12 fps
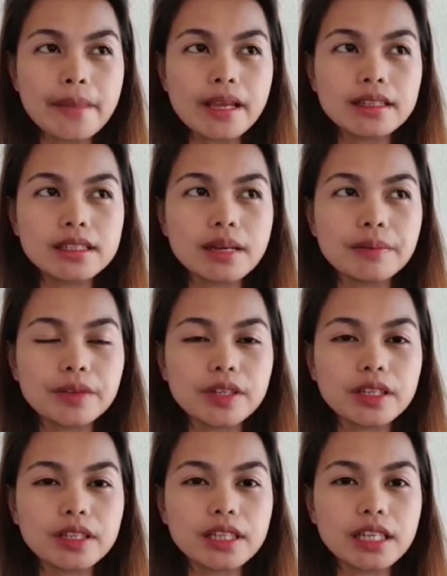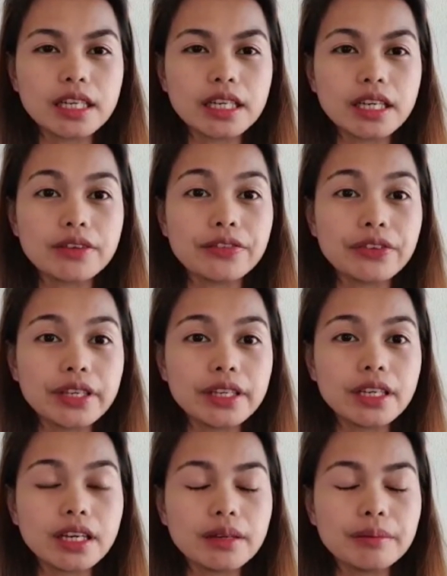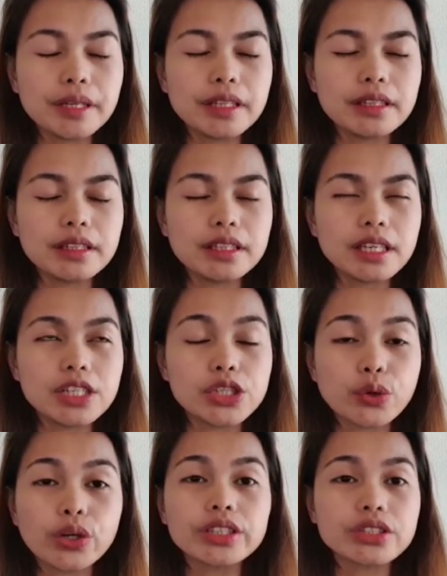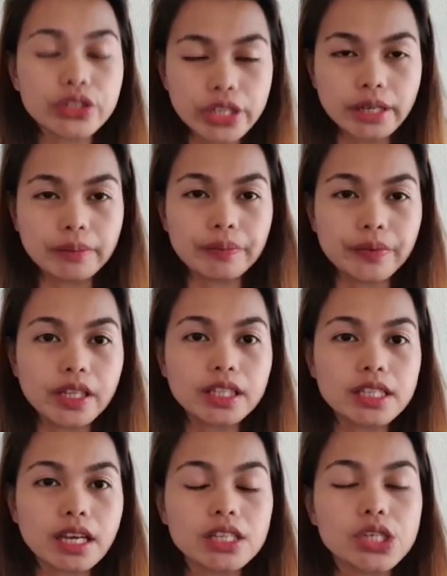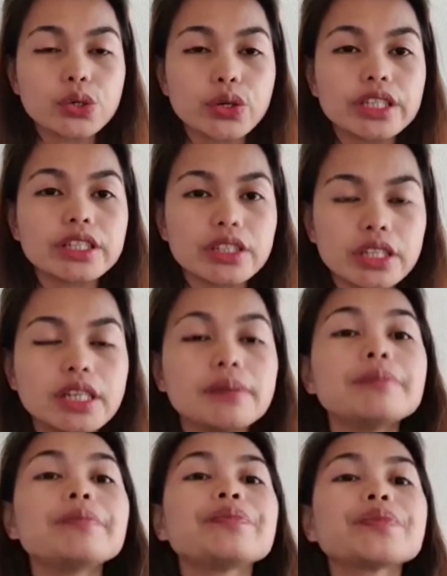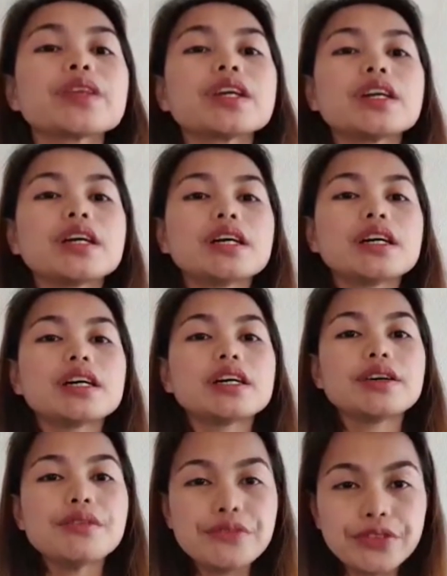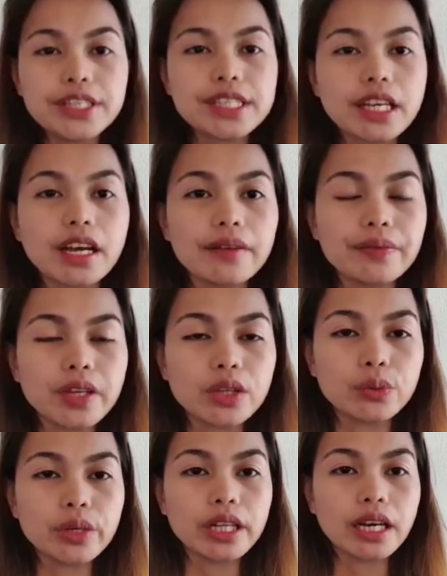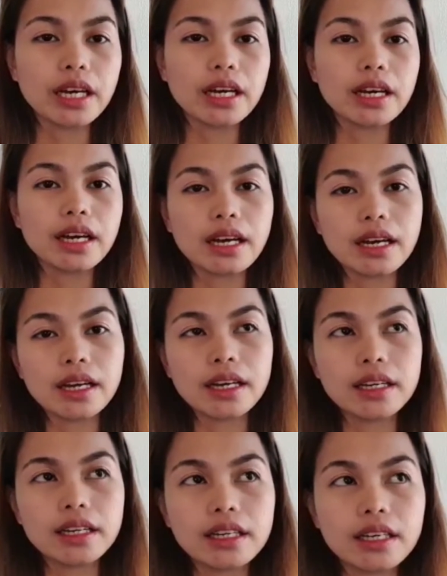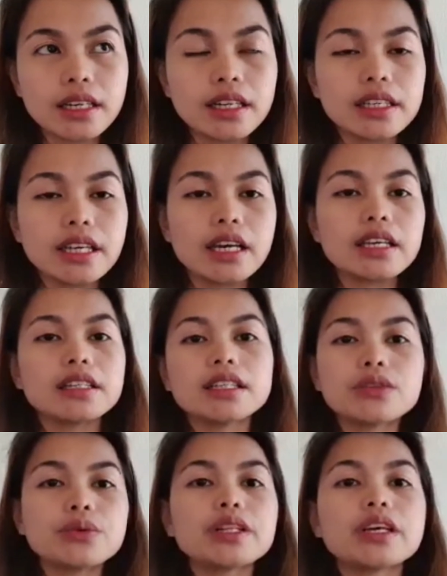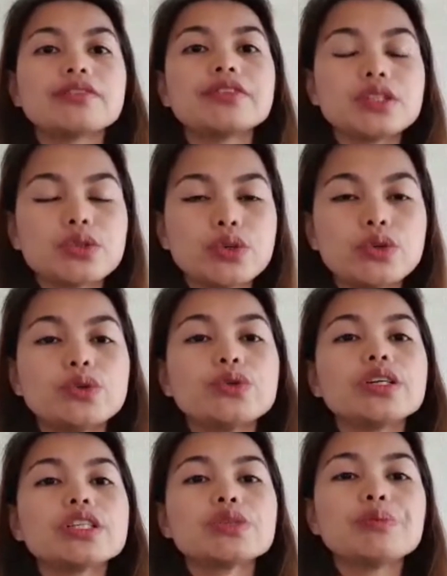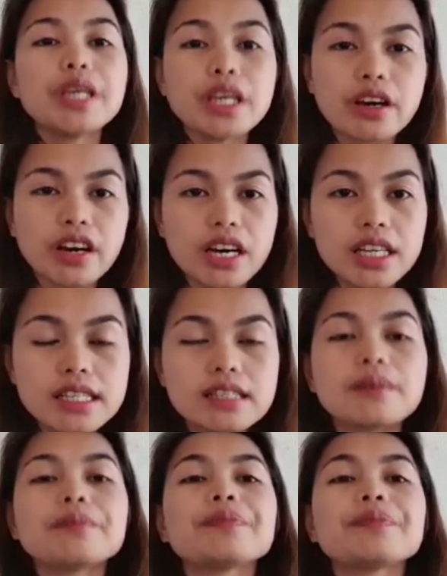something like a short term. That's a short term visa that will that will given to you. It's because